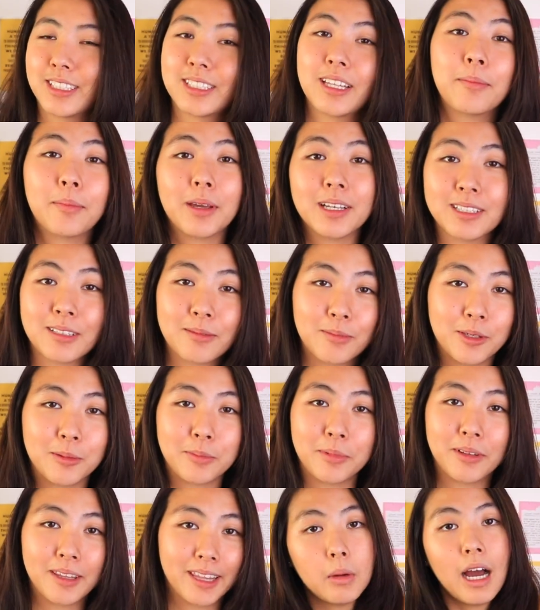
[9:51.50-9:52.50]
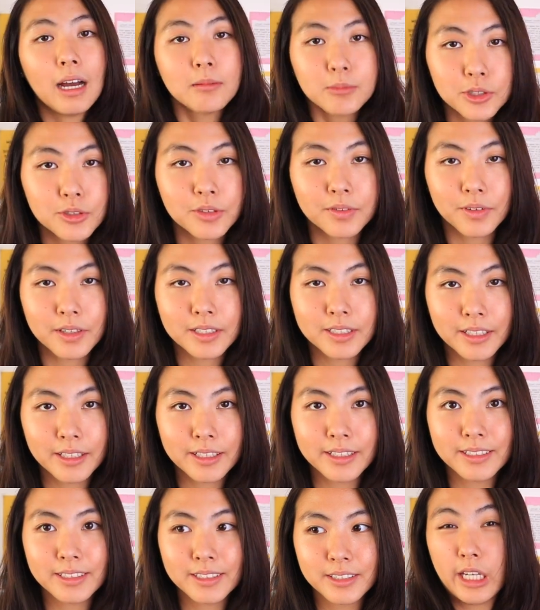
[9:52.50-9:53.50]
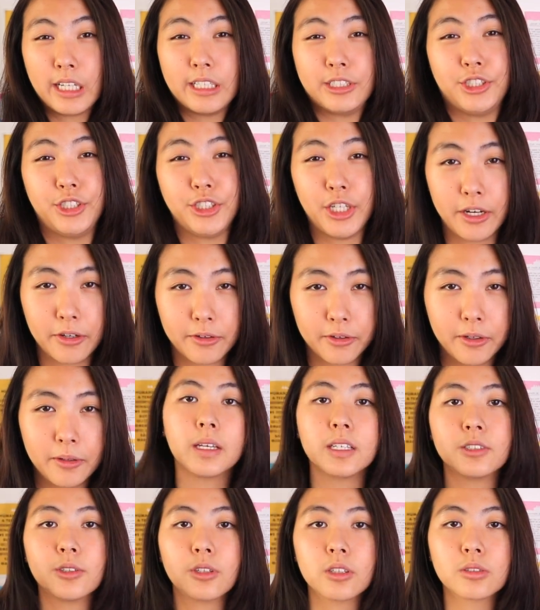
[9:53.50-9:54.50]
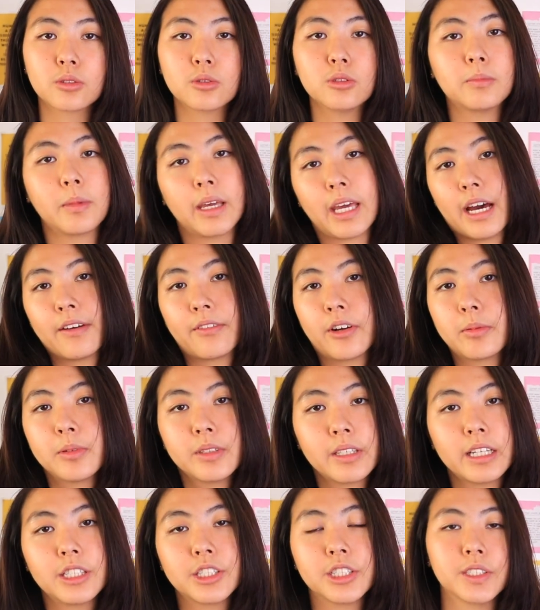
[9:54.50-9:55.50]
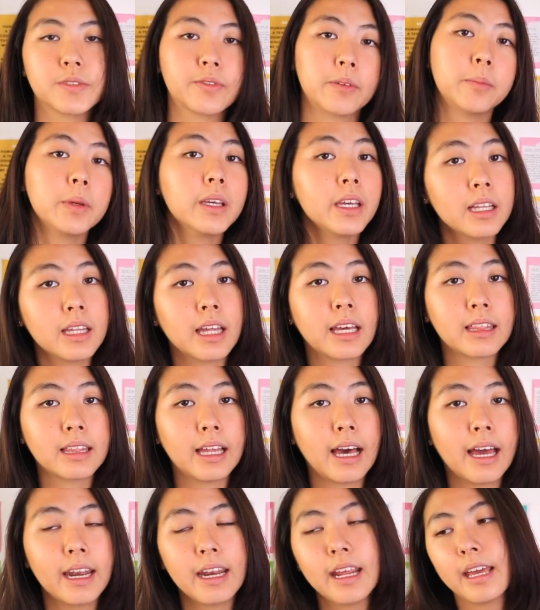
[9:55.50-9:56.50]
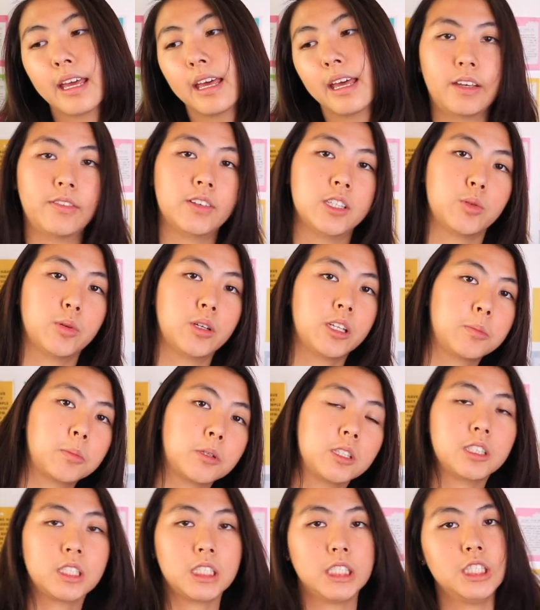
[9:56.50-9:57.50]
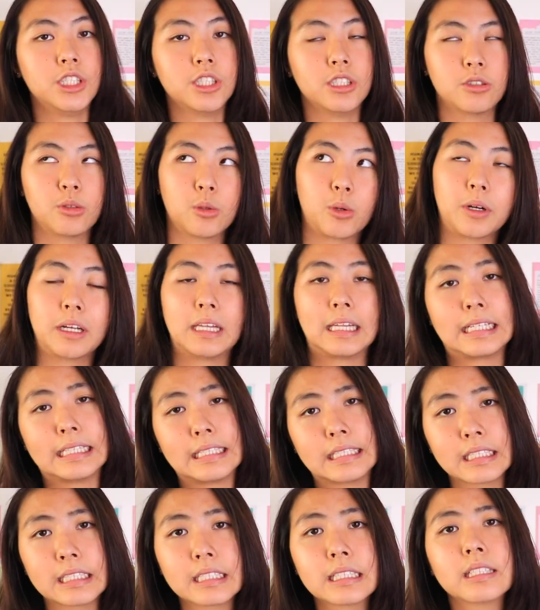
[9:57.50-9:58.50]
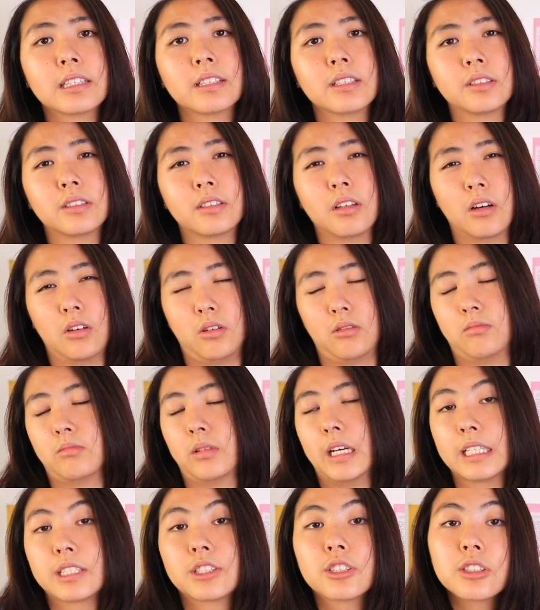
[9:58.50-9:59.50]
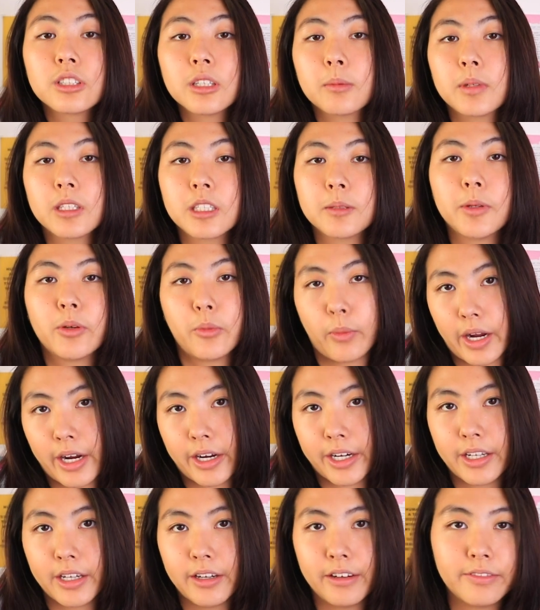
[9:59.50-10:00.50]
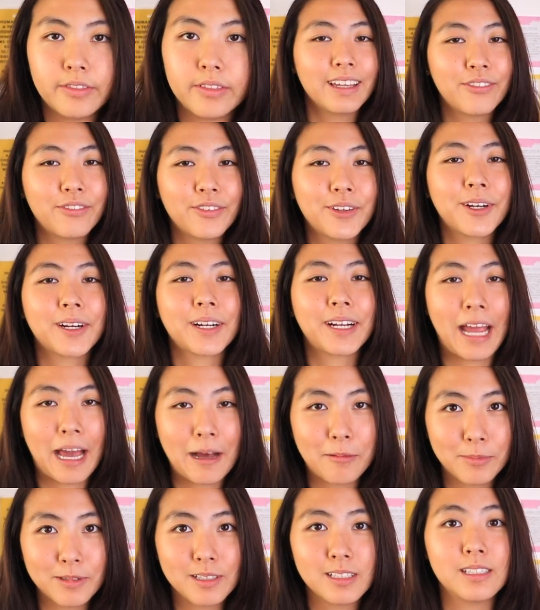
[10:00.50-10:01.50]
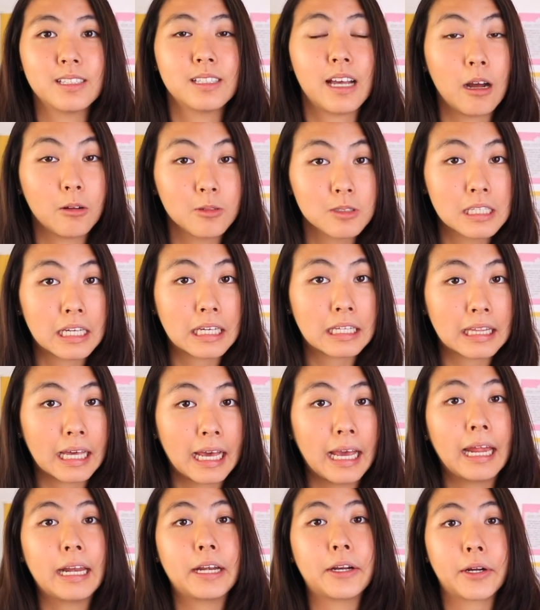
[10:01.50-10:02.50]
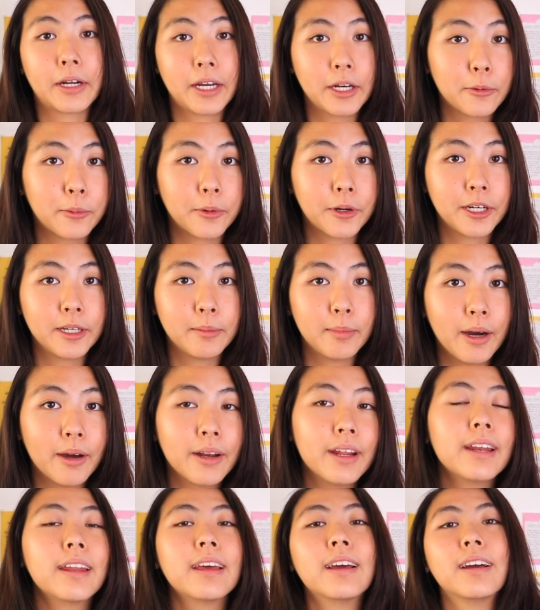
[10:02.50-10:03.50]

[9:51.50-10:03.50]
just amazing people. But I'm just referring to this in general because your school may have reputations for being like that if it's really prestigious or elite. So it's just something to be wary of. If your campus sounds like that and you're kind of worried about it,